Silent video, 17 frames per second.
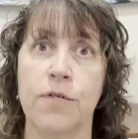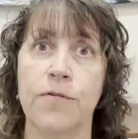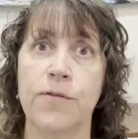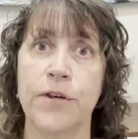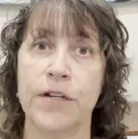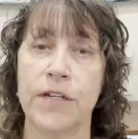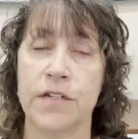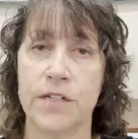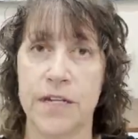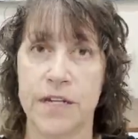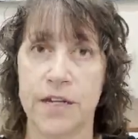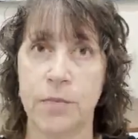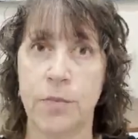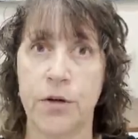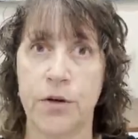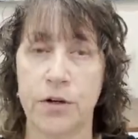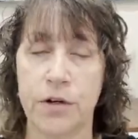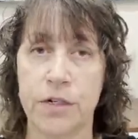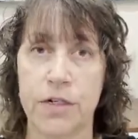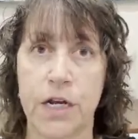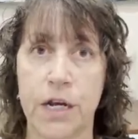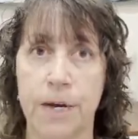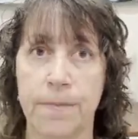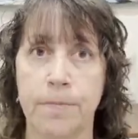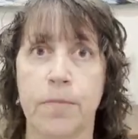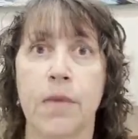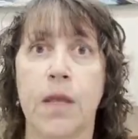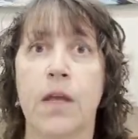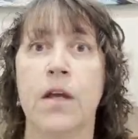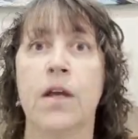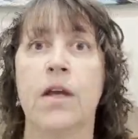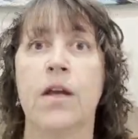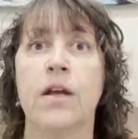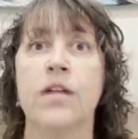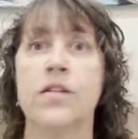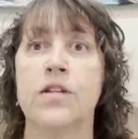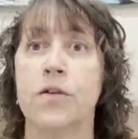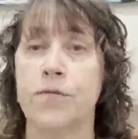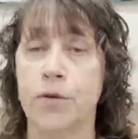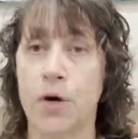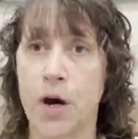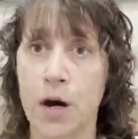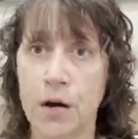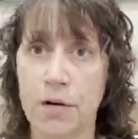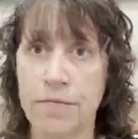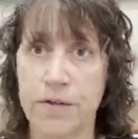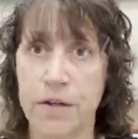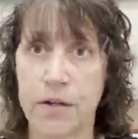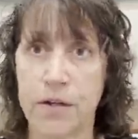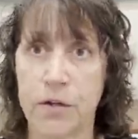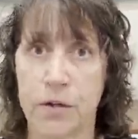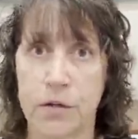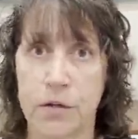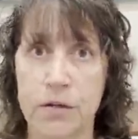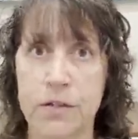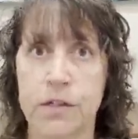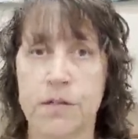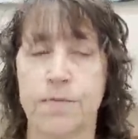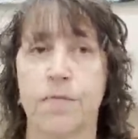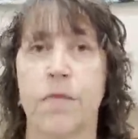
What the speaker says: for an extended period of time. So for our vehicles,